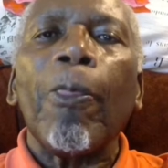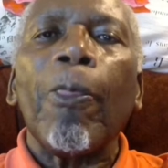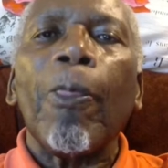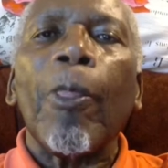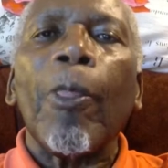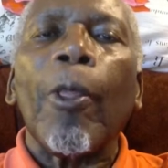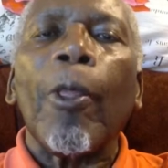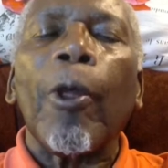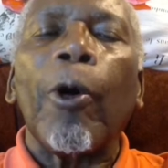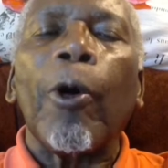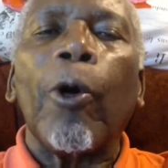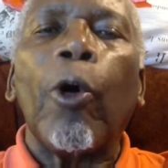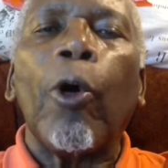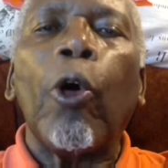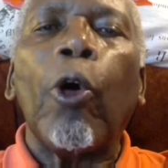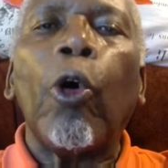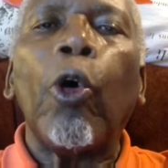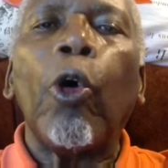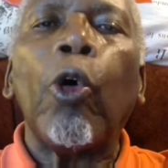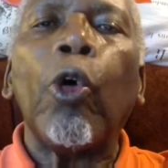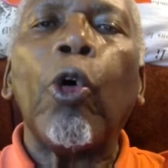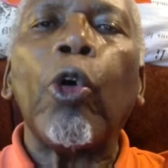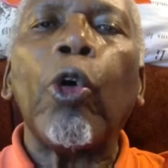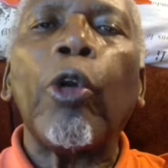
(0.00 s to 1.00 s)

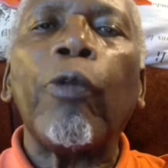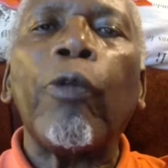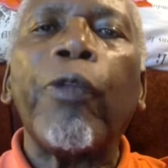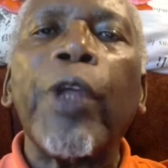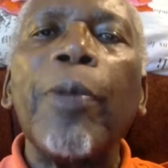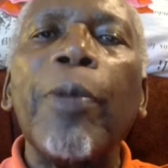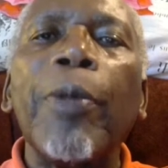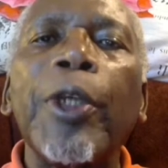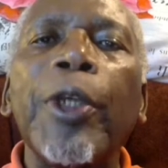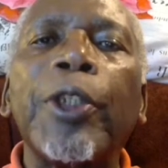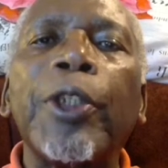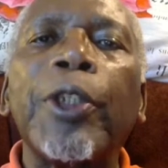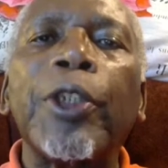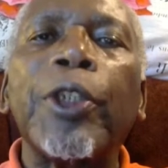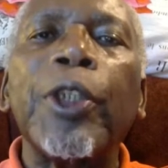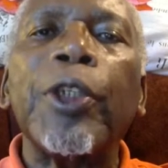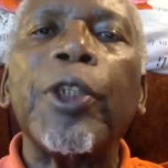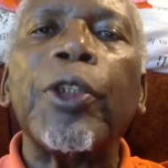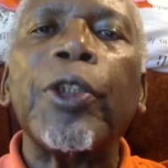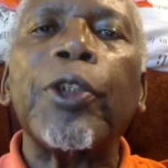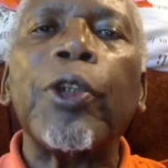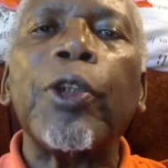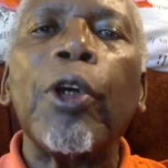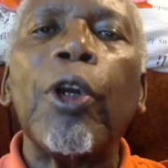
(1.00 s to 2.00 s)
All of the images
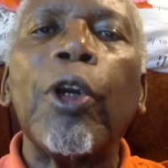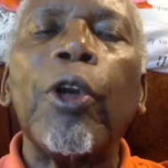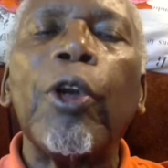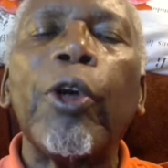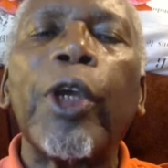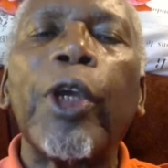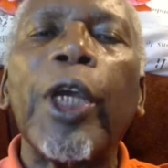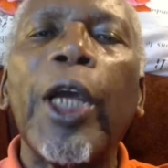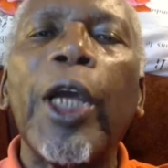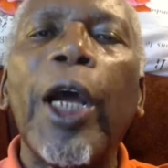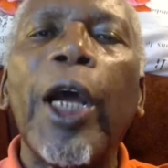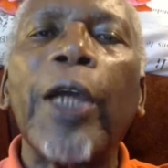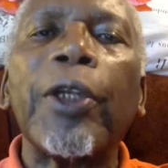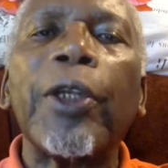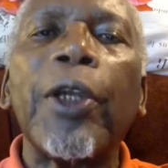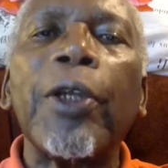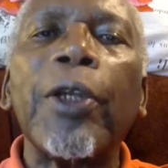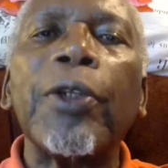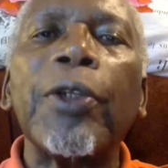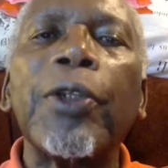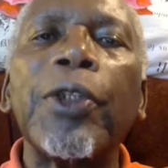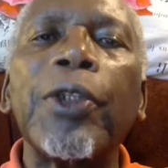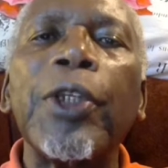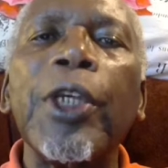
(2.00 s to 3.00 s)
you're looking at and
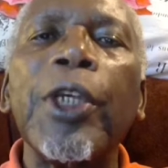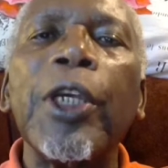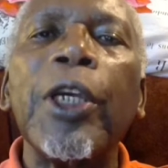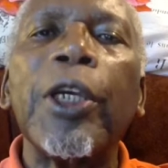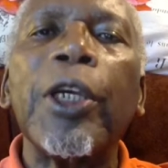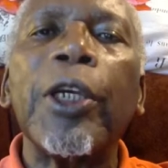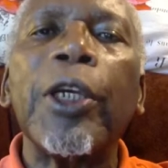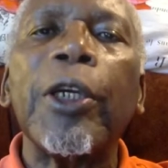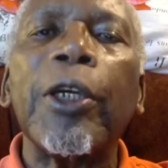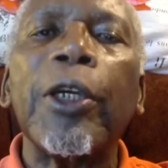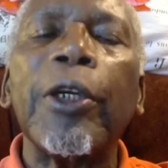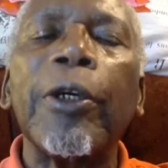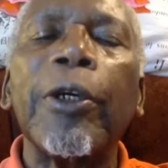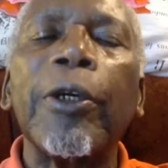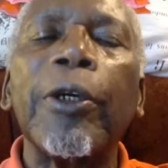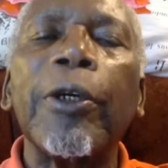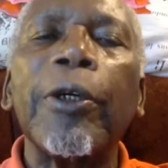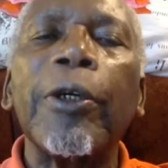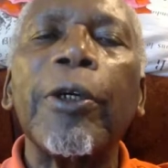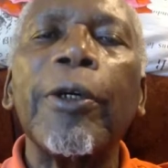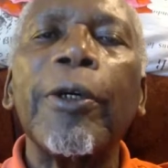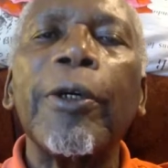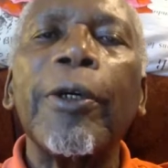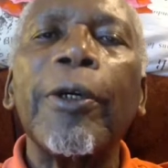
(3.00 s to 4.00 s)
seeing,
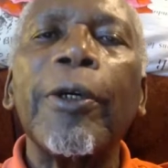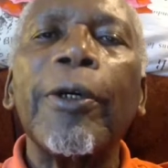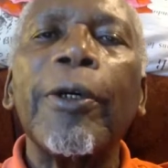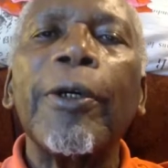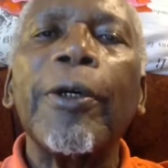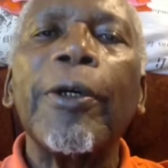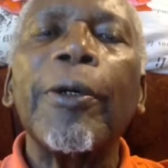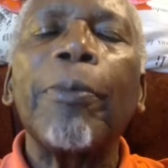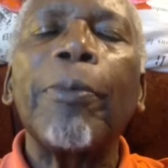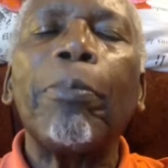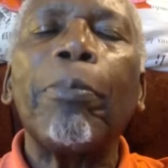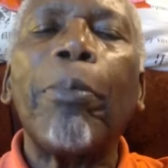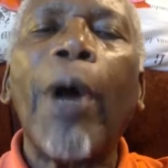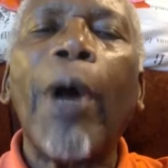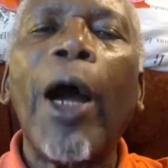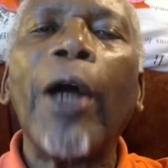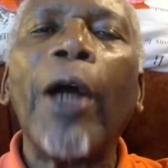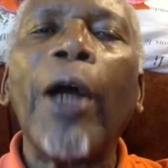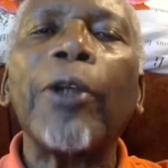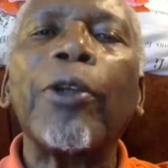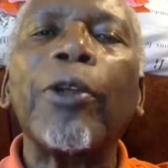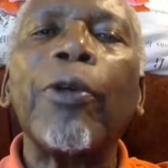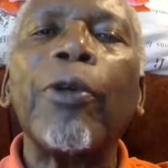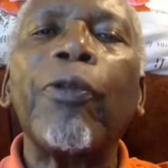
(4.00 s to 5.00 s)
part
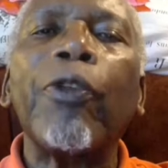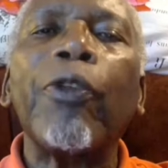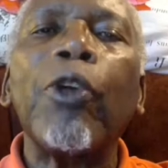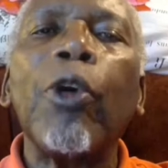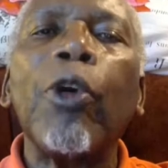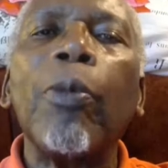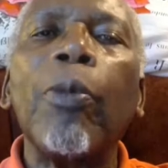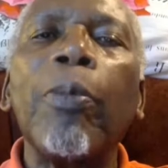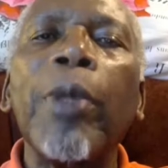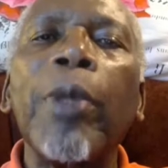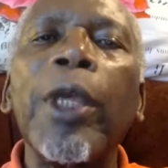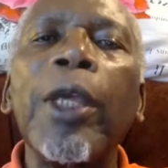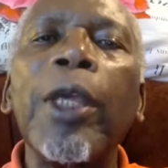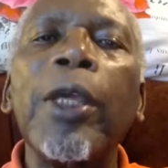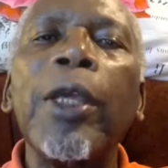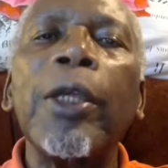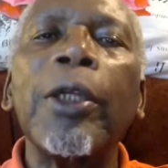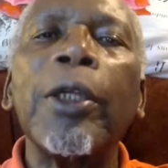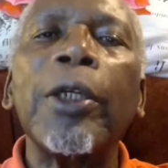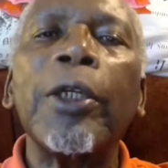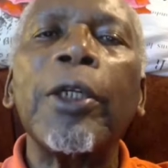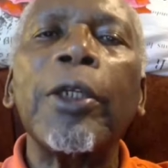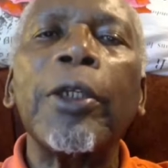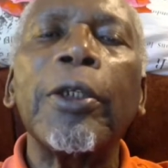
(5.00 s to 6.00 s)
of your meal.
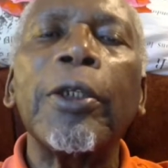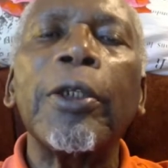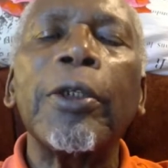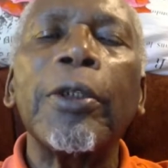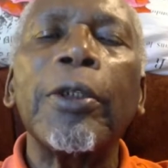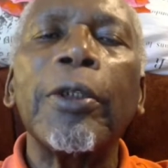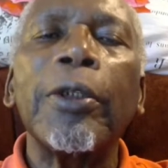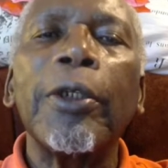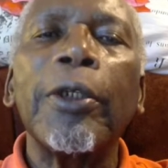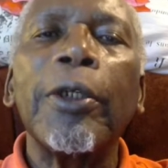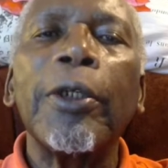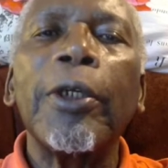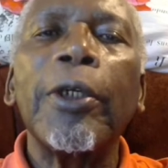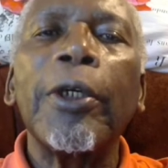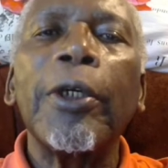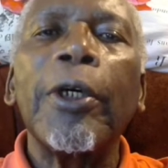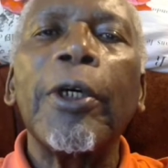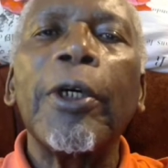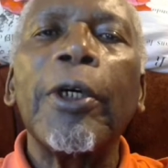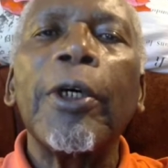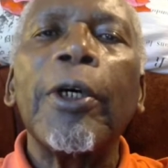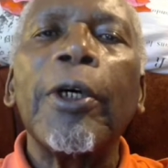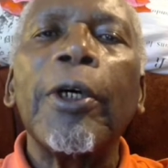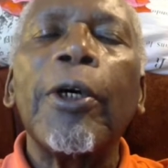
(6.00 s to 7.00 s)

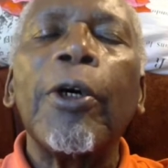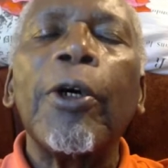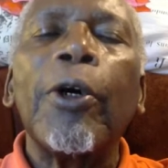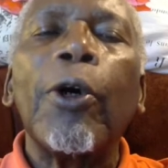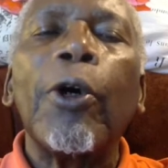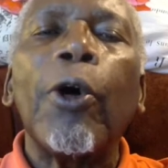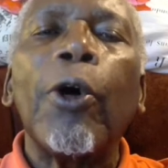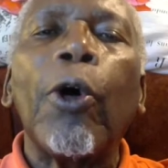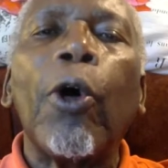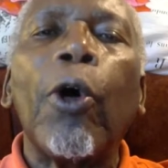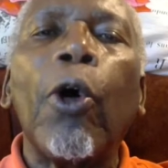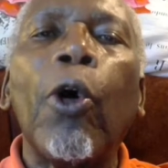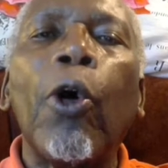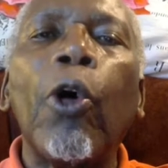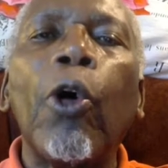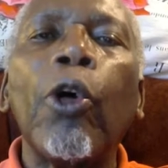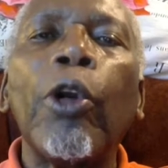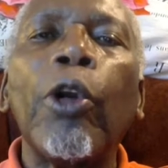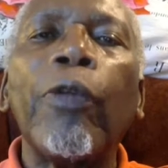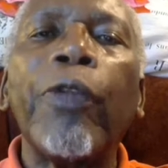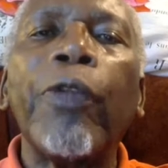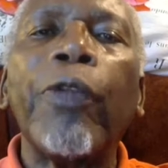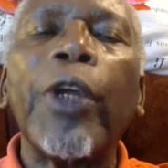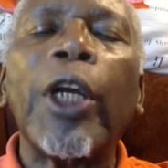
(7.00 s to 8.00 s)
All of
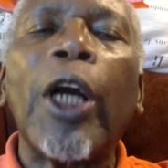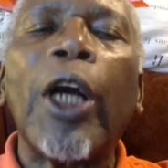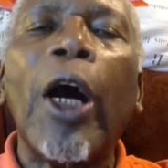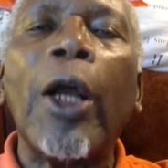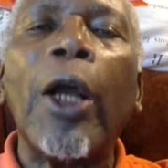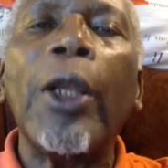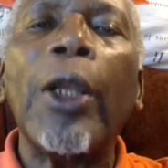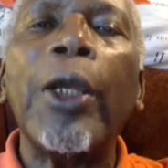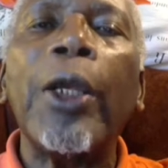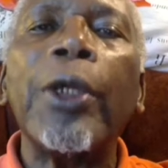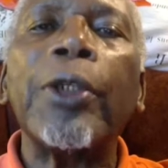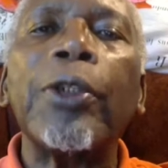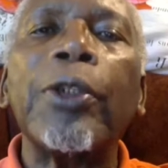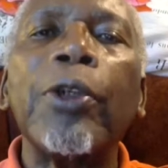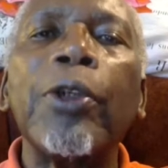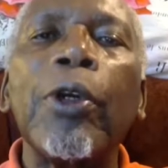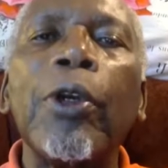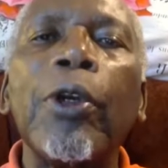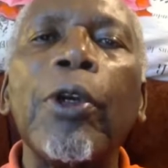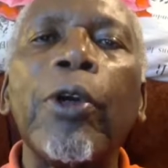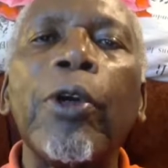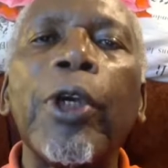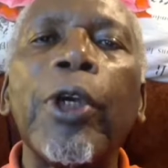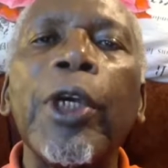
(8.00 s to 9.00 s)
the colors you're
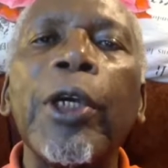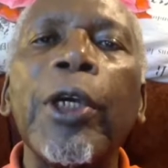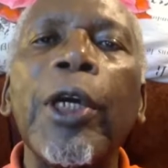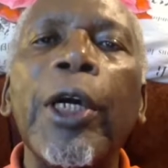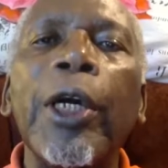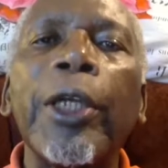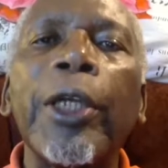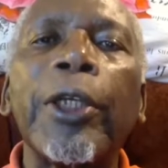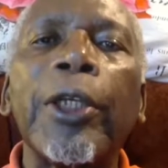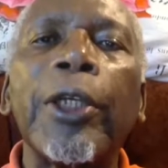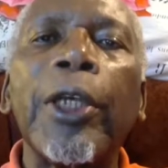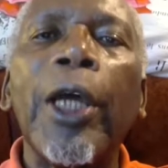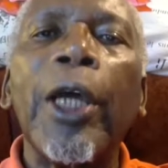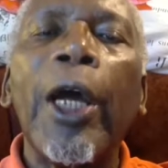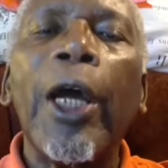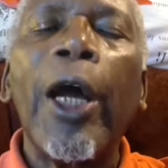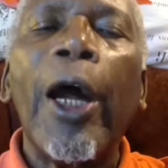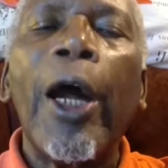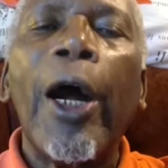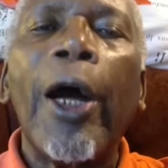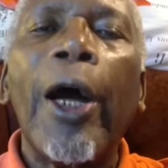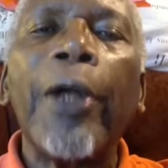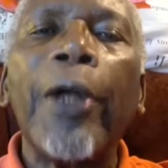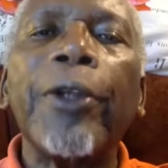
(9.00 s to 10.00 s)
looking at
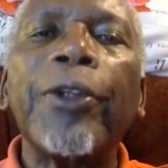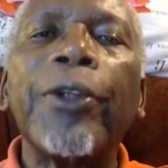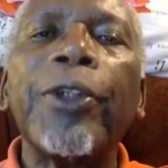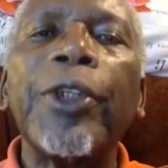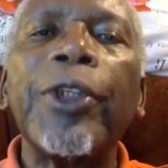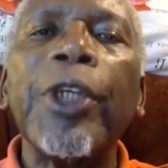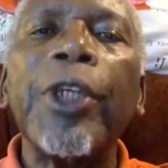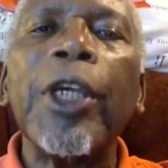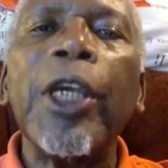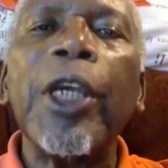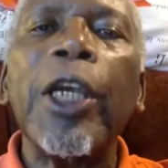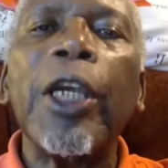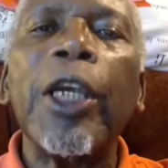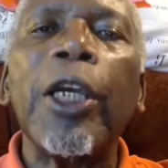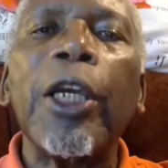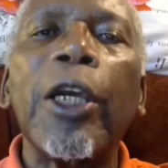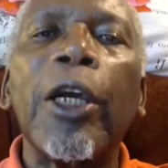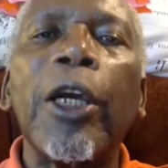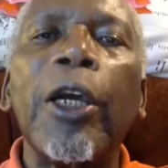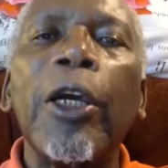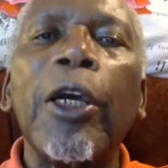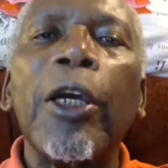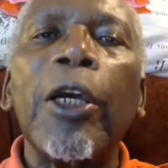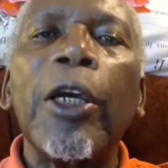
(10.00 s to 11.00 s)
and seeing,
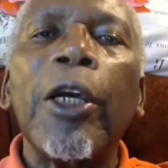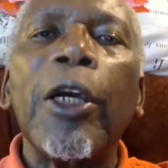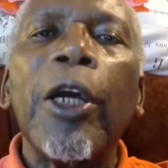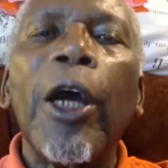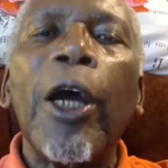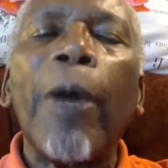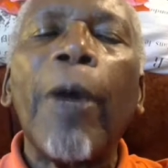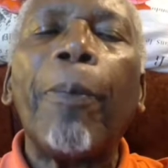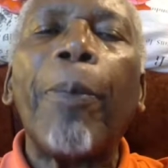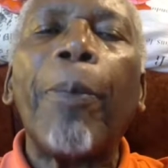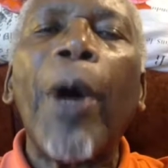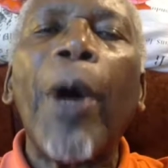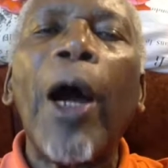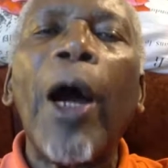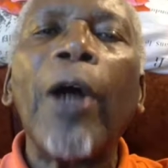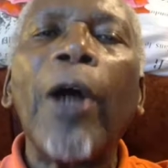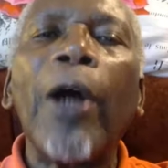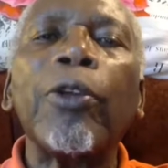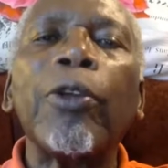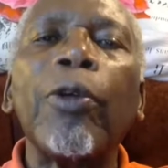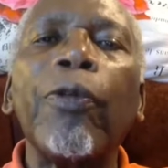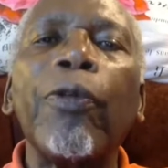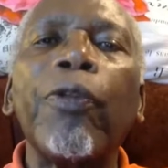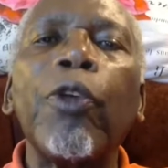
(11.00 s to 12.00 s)
a part
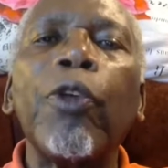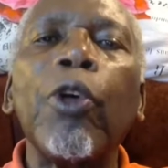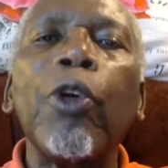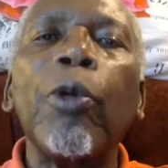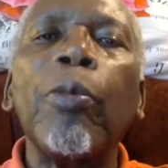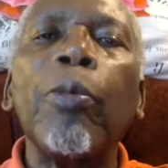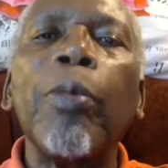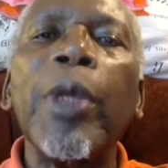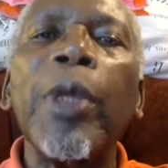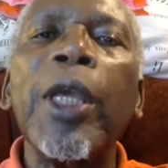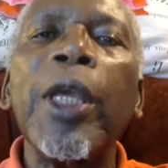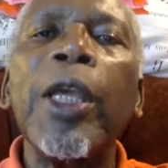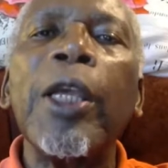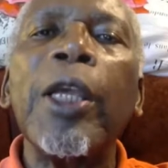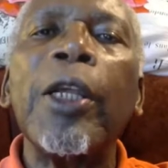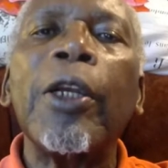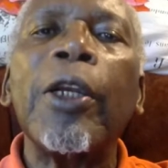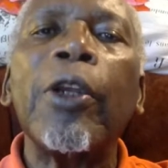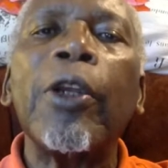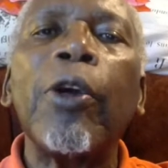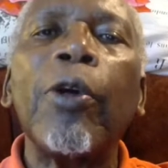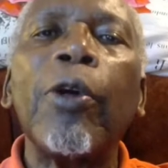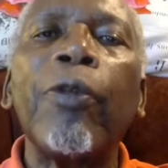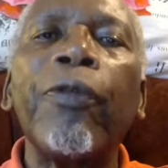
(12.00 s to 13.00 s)
of your meal,
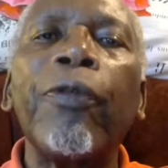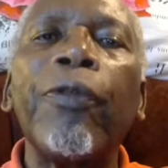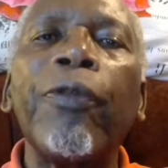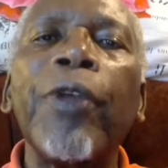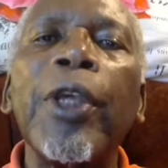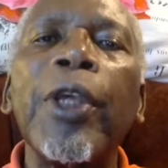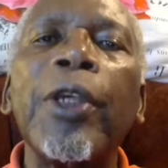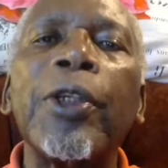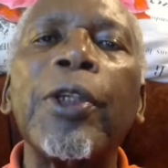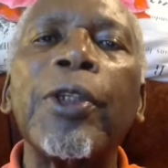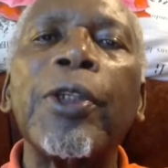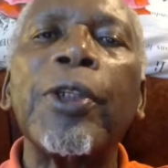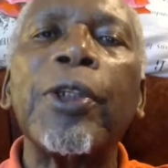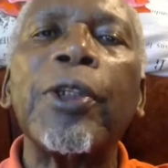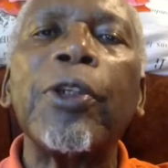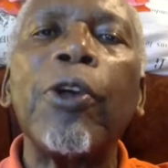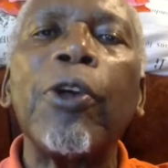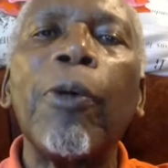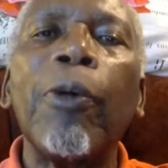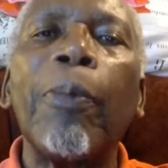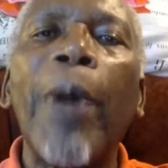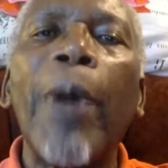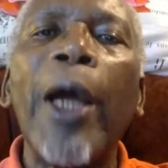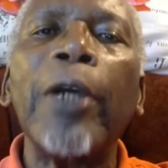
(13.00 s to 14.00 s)
your feast, your
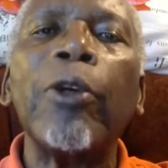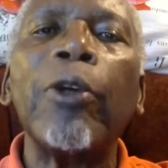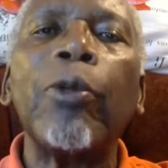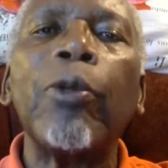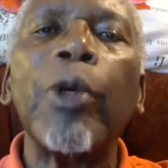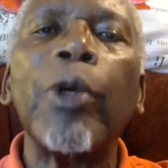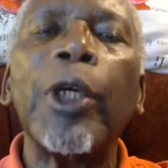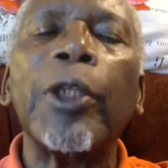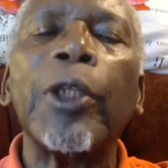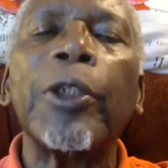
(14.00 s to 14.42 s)
banquet.